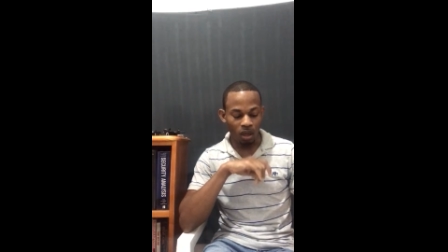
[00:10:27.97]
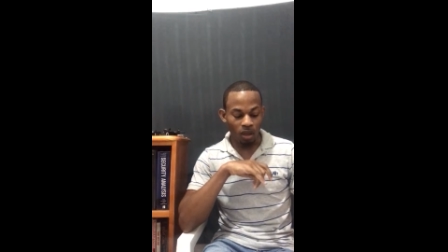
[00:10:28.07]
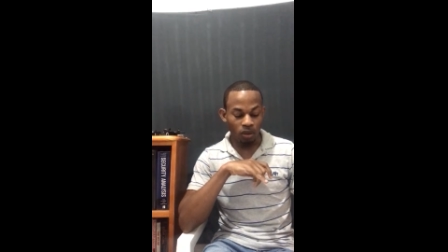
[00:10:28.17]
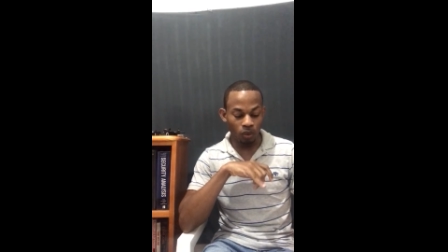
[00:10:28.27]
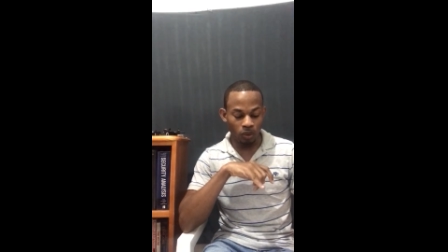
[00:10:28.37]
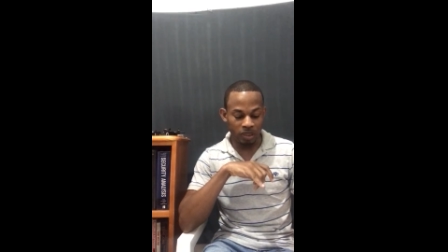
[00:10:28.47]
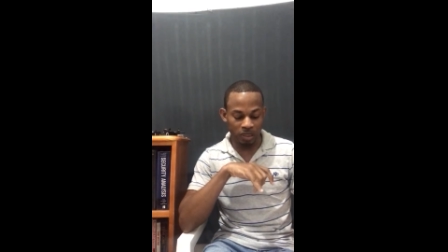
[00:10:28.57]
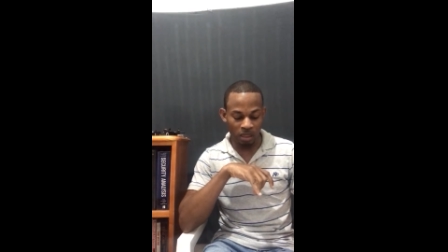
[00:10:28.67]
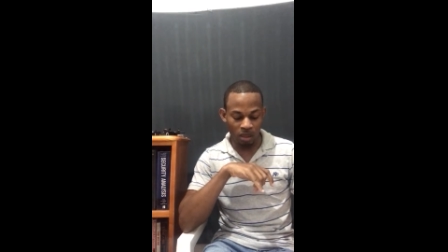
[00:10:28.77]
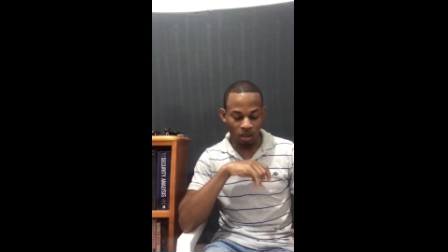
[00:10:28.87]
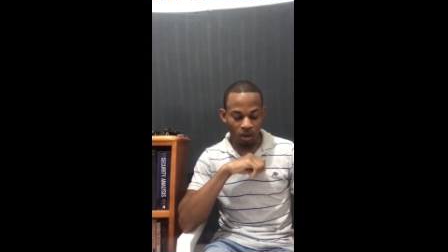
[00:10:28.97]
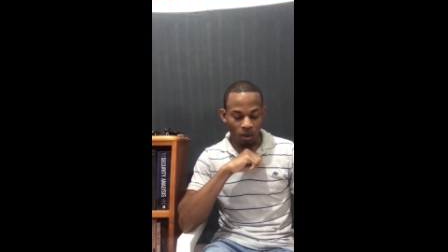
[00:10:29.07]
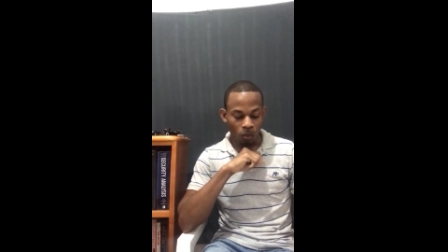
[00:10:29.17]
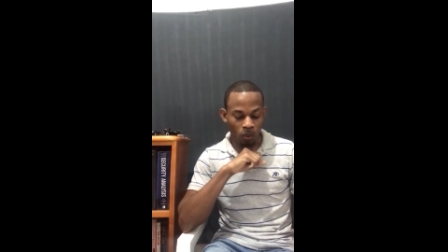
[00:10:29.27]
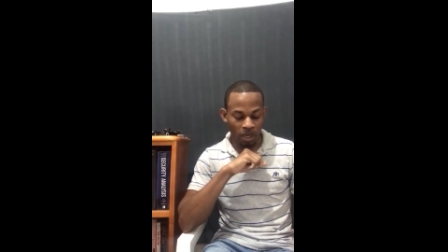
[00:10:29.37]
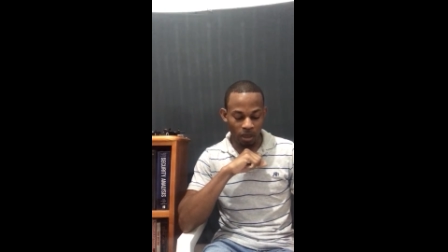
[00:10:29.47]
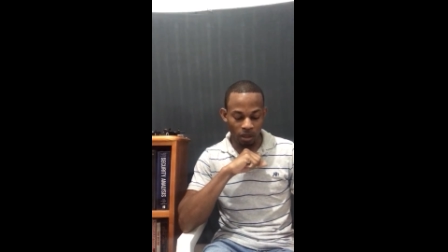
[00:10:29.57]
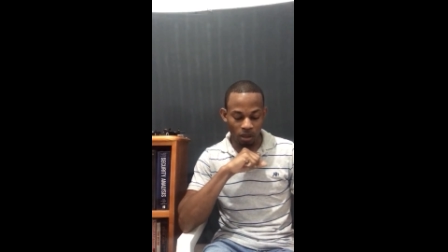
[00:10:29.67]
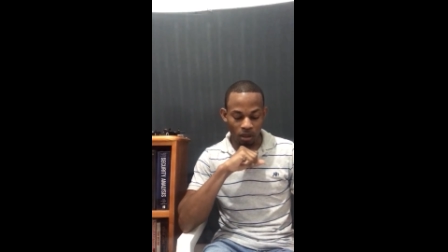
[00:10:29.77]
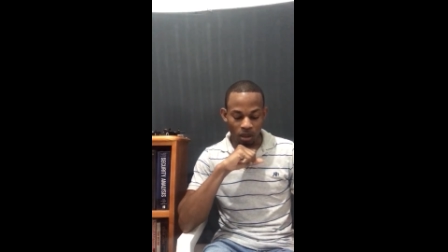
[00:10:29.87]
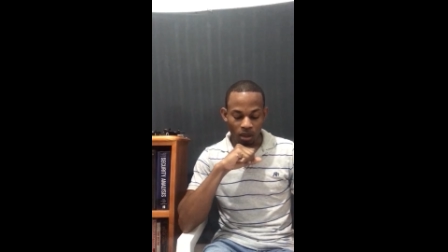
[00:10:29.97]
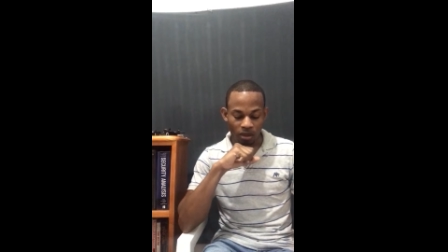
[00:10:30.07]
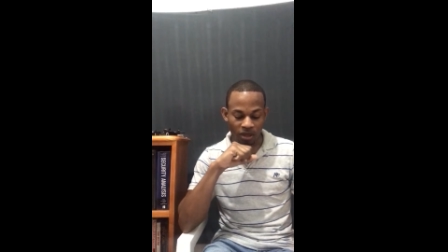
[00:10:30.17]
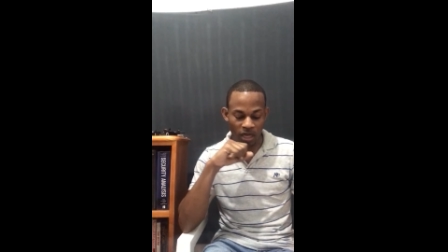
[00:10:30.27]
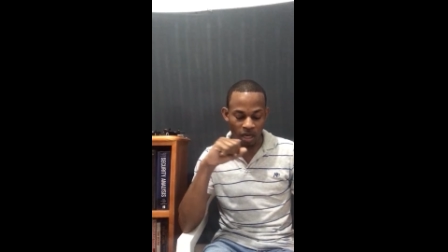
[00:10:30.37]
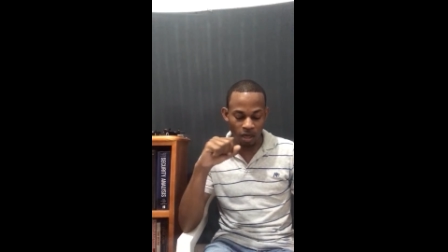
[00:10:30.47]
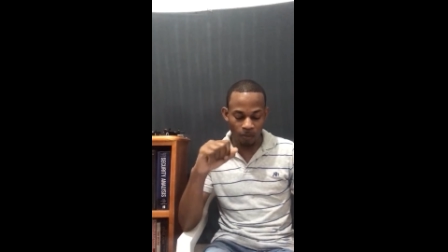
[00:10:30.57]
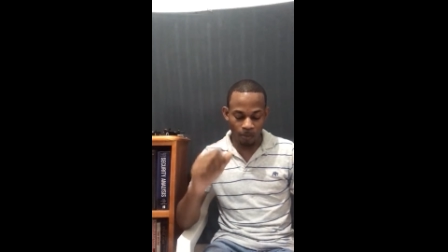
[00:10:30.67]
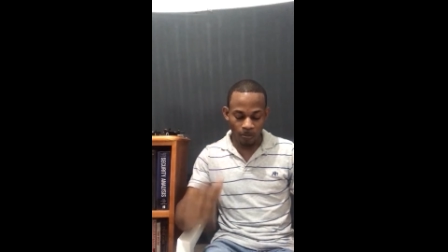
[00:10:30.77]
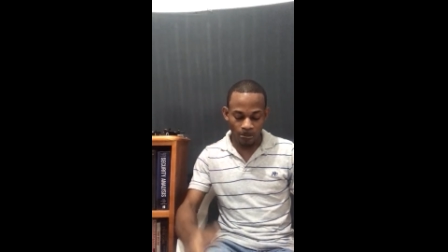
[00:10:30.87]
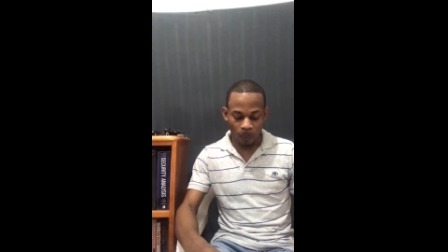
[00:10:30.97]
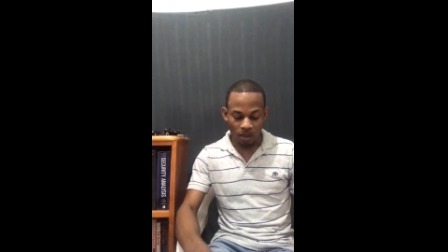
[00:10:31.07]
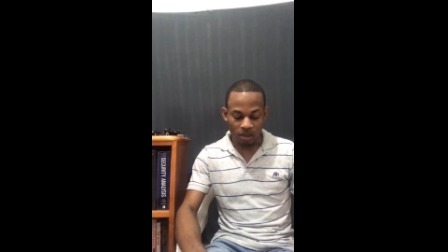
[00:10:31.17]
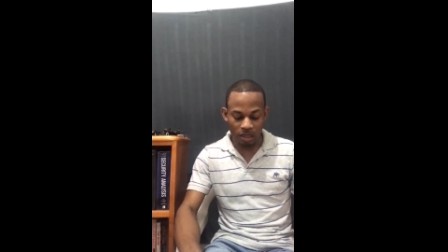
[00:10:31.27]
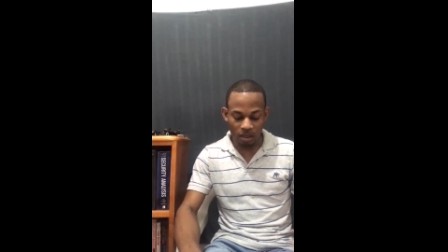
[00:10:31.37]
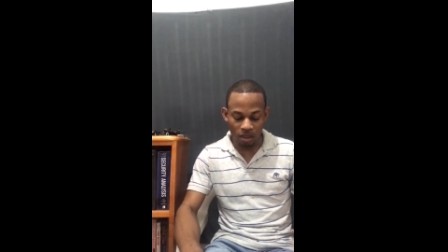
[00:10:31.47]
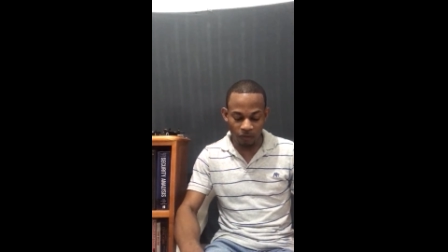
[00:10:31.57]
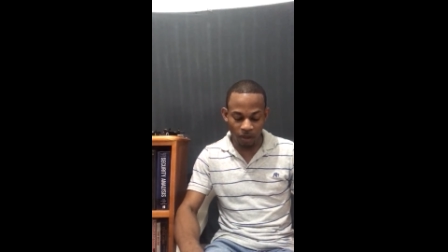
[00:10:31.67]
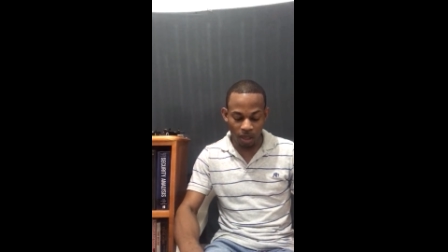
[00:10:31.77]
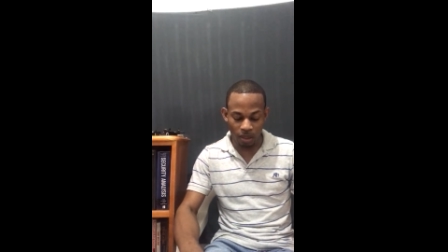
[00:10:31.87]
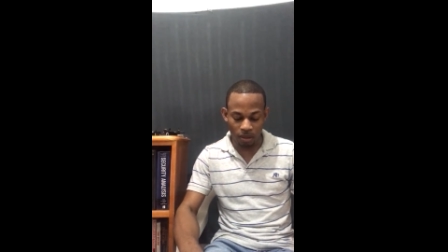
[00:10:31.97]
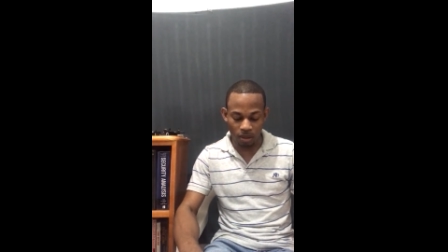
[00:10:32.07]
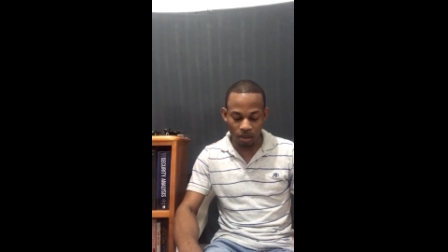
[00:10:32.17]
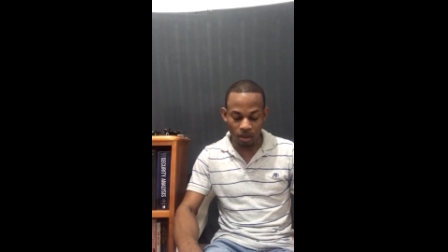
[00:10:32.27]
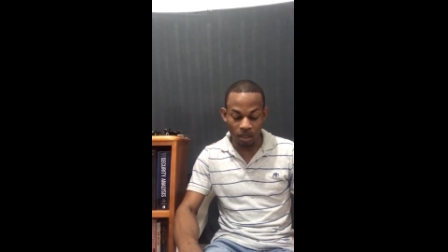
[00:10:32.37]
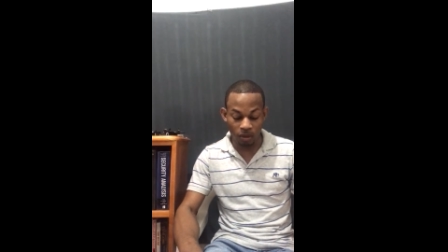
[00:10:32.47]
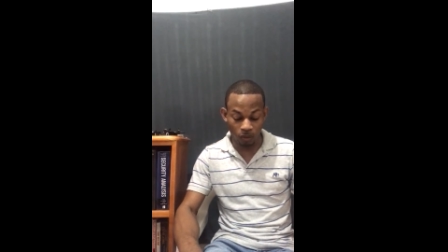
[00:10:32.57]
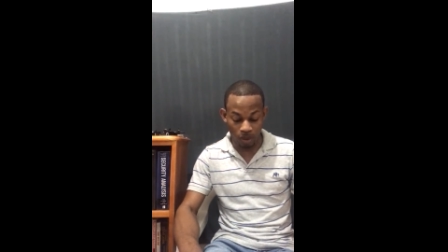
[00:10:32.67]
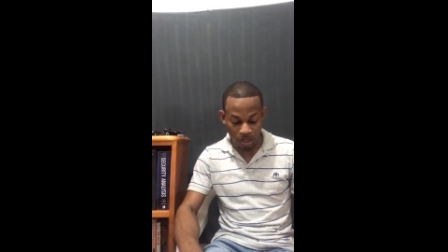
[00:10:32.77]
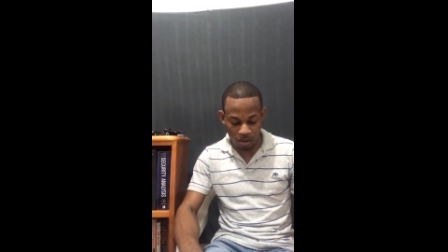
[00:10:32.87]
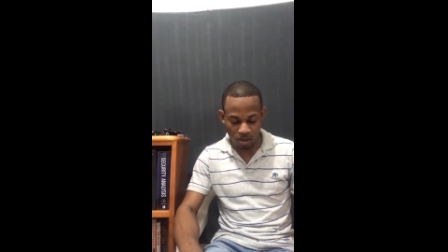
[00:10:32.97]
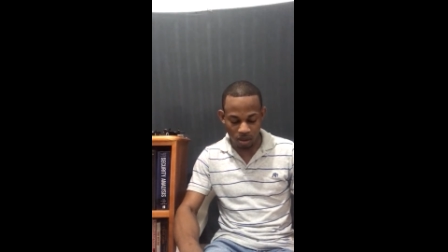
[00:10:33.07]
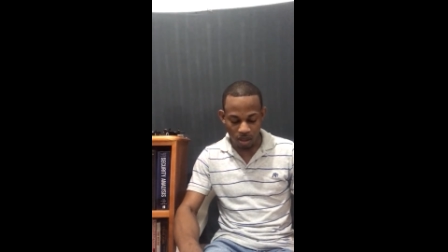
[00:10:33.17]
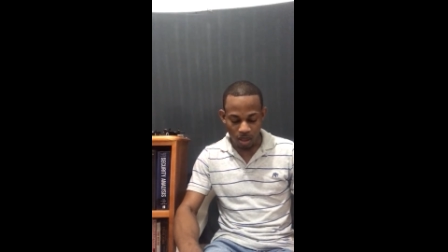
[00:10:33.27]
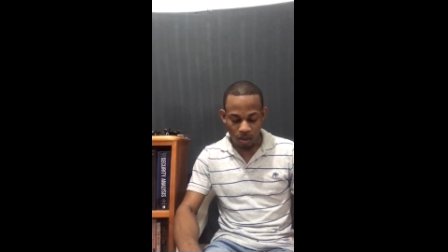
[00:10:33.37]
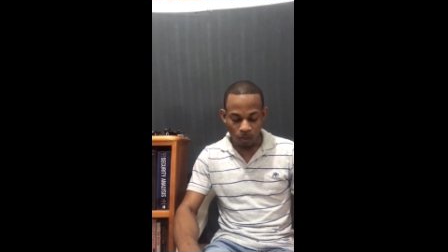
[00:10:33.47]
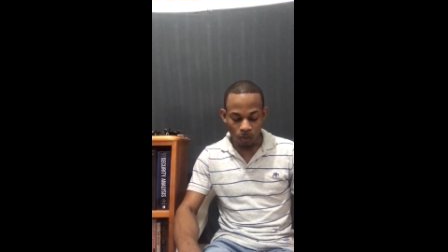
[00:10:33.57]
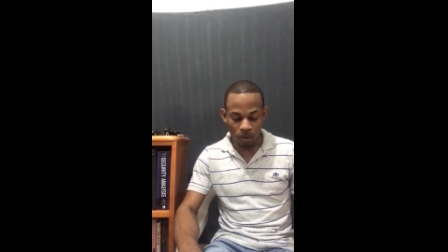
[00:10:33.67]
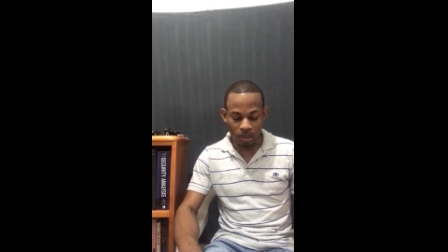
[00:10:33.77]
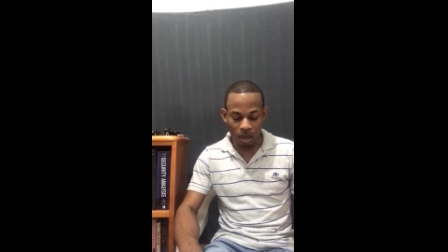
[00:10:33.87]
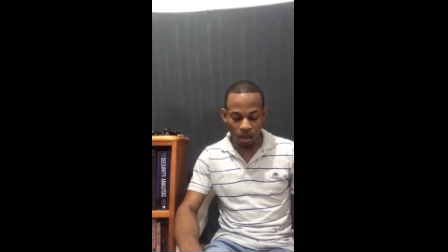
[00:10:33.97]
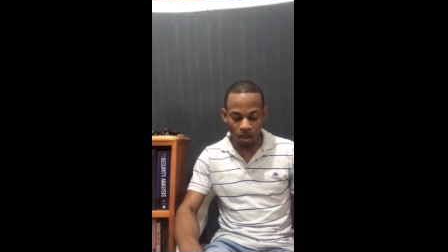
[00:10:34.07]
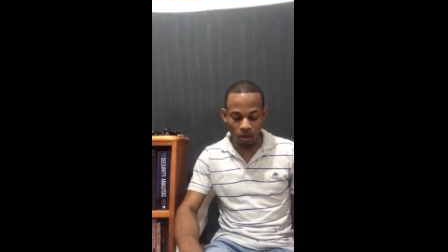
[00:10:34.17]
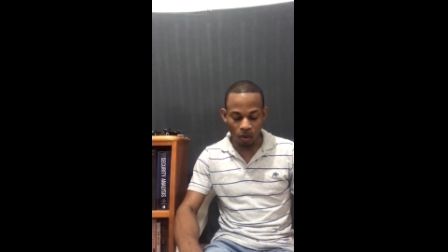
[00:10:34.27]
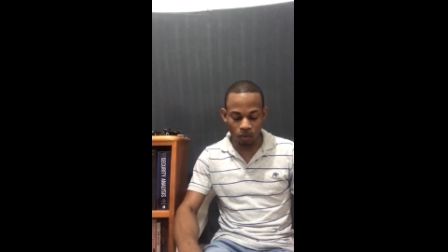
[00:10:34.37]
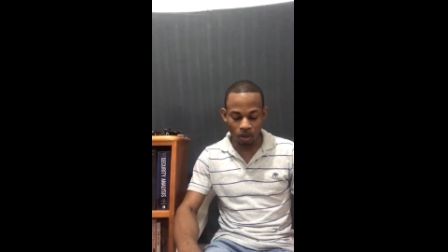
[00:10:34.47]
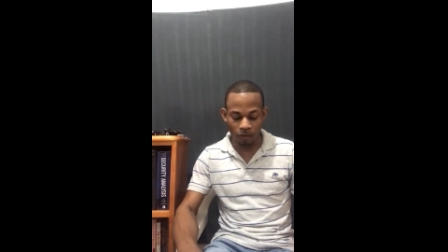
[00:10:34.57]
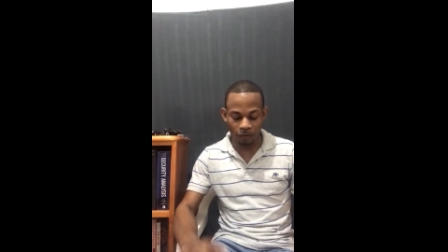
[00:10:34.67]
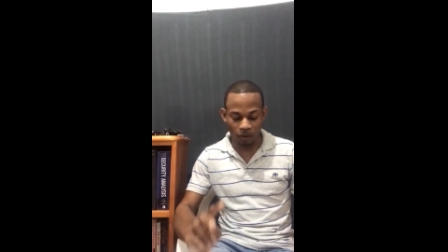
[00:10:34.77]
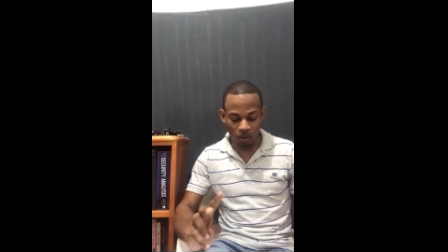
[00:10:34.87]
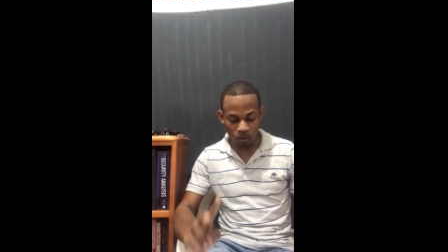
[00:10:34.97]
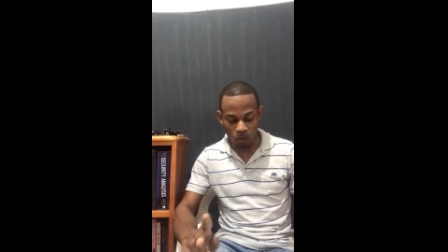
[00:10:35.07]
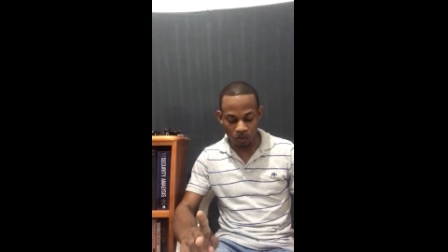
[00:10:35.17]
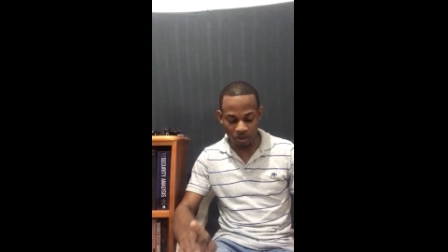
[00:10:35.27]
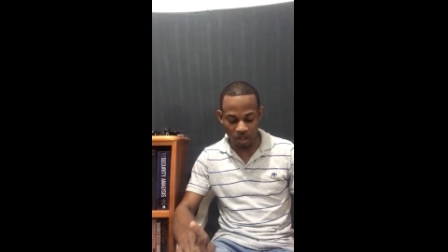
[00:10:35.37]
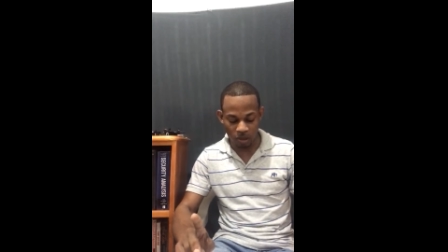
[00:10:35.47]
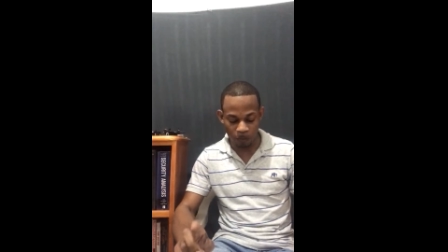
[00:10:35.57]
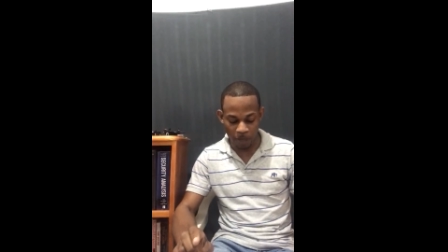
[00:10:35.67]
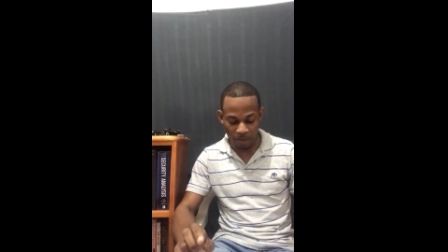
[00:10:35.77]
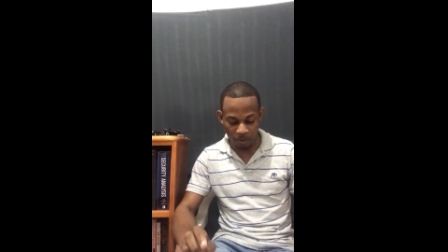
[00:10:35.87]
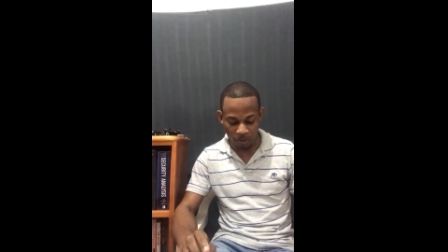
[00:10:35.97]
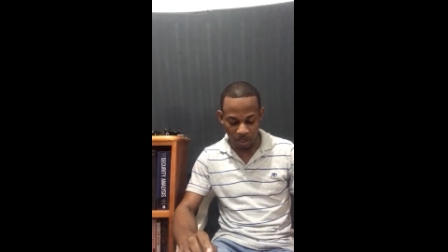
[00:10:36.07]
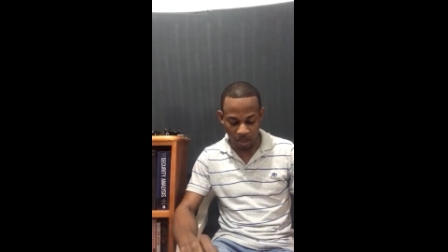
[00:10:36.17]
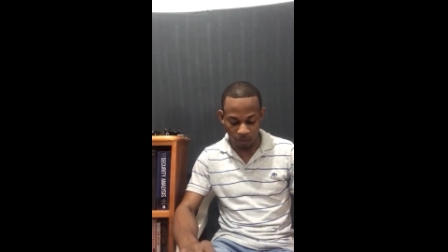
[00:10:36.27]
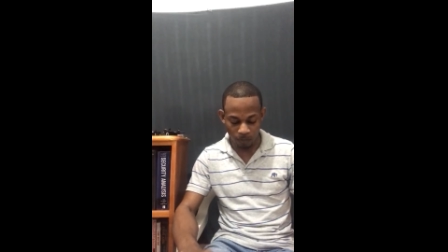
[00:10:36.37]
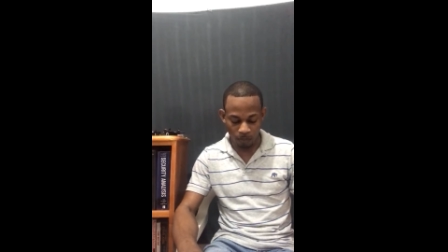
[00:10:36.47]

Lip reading: you'll see where the significant decrease was on account of two things primarily.